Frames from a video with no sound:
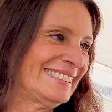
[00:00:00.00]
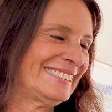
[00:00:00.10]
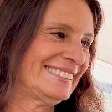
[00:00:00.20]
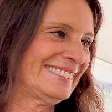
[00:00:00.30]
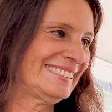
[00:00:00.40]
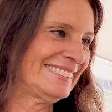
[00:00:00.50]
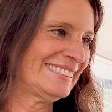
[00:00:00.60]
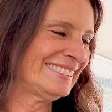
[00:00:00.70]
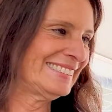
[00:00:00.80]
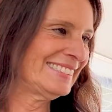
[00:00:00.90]

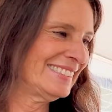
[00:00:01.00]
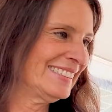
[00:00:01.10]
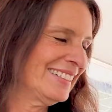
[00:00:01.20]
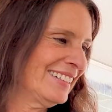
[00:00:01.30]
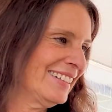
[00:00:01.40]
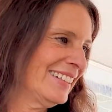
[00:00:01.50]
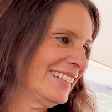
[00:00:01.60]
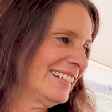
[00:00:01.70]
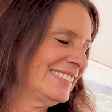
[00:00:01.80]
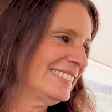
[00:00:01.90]

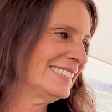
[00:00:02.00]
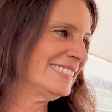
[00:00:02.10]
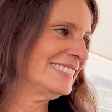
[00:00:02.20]
(not speaking)